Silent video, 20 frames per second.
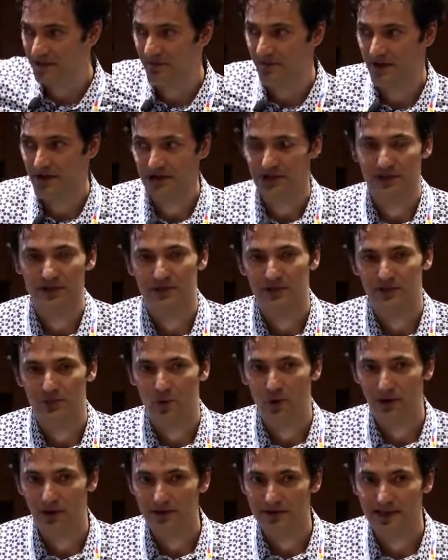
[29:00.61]
function as
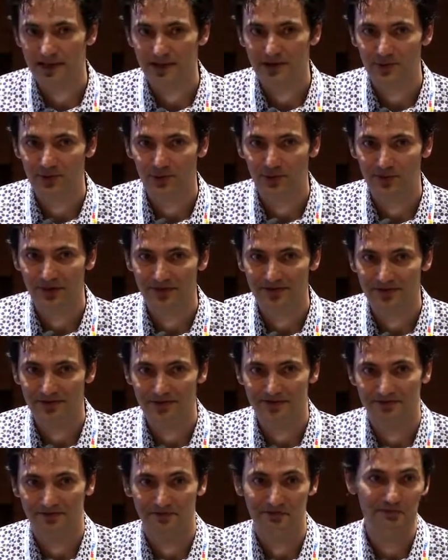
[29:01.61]
well, that will be
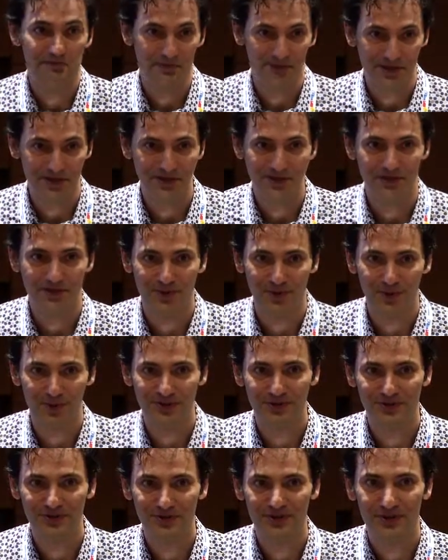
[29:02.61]
even bigger
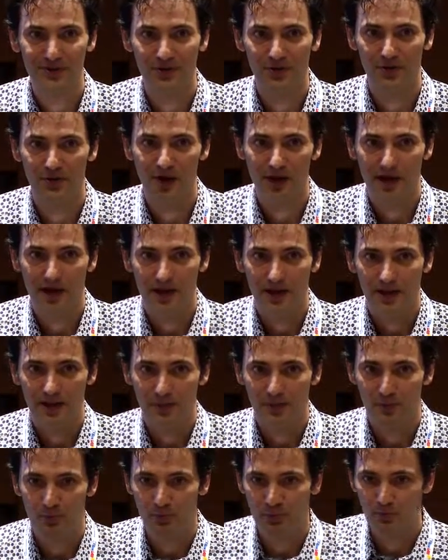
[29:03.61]
bonus. So
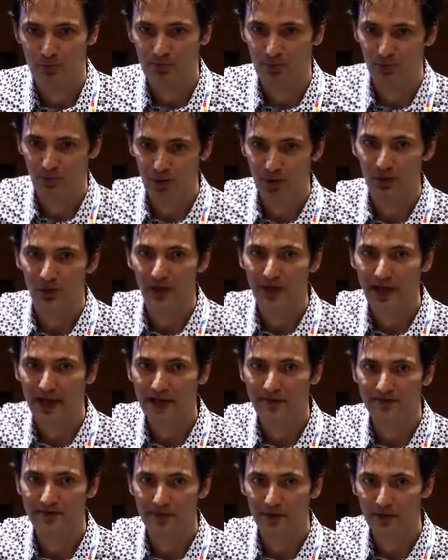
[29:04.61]
we will
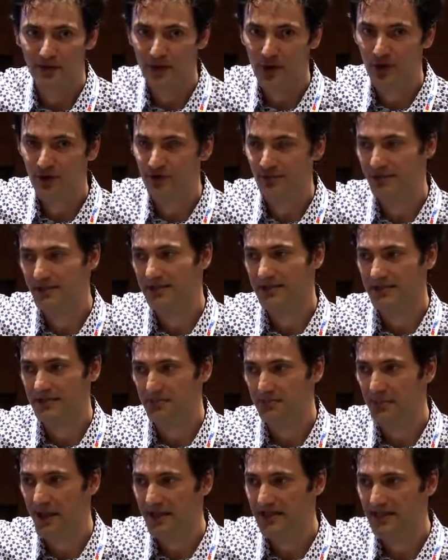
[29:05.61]
have those
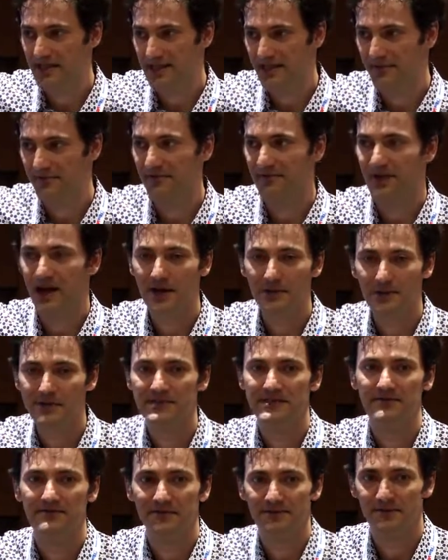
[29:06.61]
basically
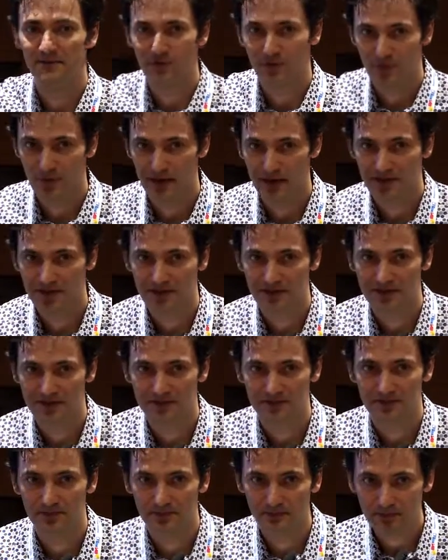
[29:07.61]
fragments of
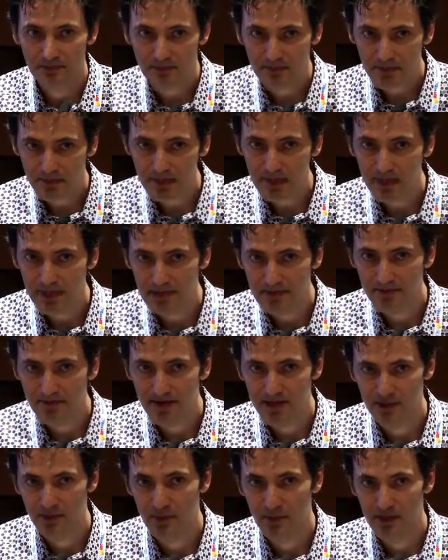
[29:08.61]
information in
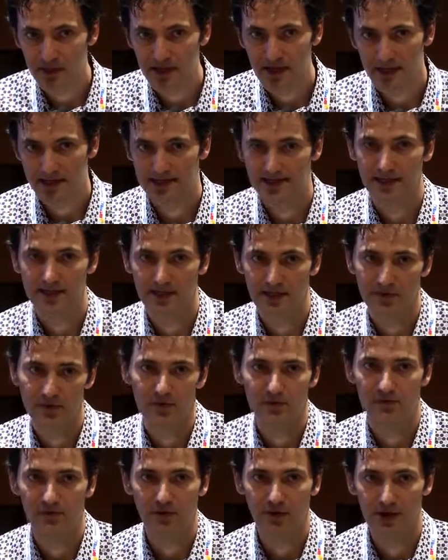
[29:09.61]
Effectopedia
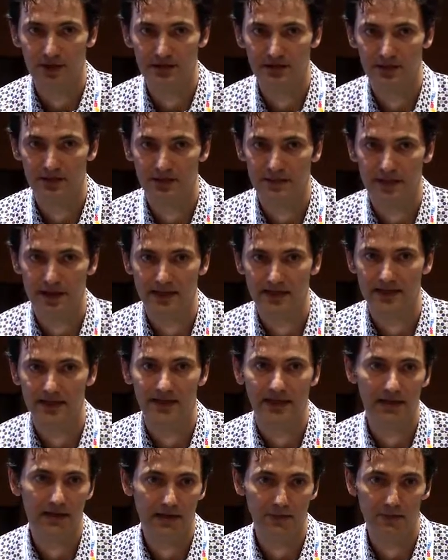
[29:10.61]
accessible for others basically